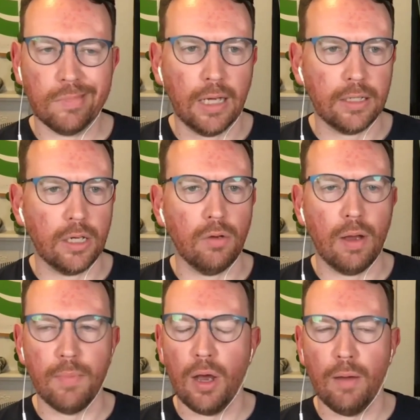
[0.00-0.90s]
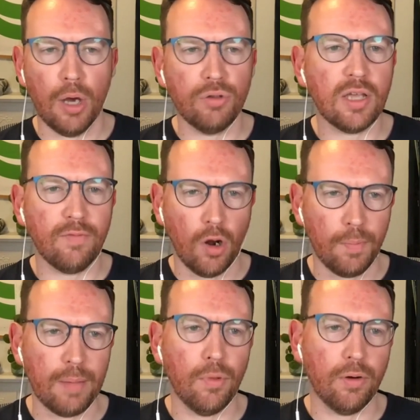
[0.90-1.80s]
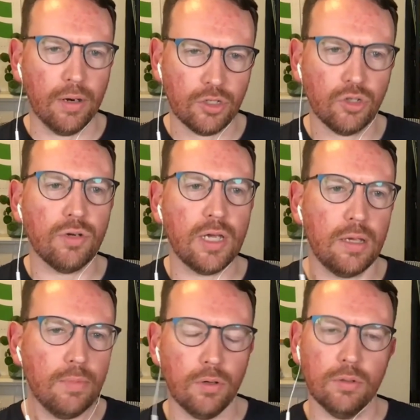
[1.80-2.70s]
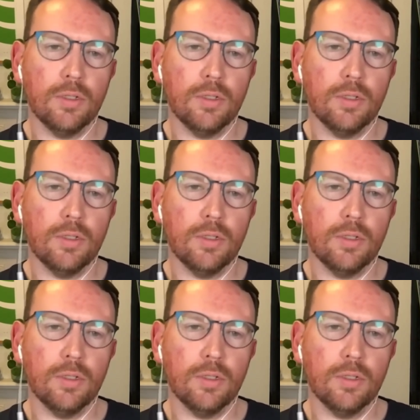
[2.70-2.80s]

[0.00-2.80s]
I don't know, emotive or a bit more extreme, or...